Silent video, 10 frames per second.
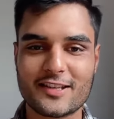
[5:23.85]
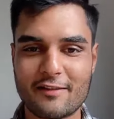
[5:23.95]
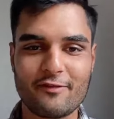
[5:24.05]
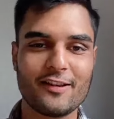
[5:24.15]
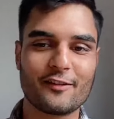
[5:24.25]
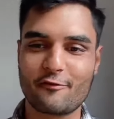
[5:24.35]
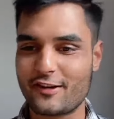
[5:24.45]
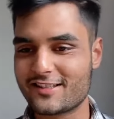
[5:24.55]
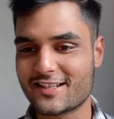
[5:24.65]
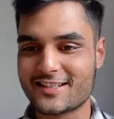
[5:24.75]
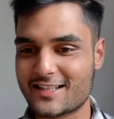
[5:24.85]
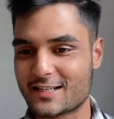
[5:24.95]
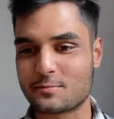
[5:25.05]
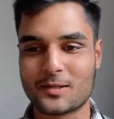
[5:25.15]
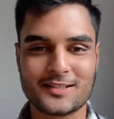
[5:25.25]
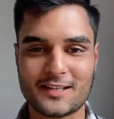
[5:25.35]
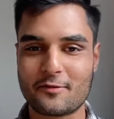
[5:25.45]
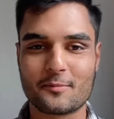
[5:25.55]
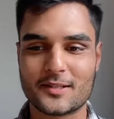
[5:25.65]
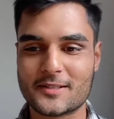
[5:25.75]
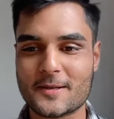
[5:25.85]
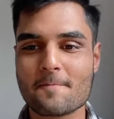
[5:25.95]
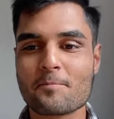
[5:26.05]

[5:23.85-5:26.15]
Can we learn French in 6 months, 7 months?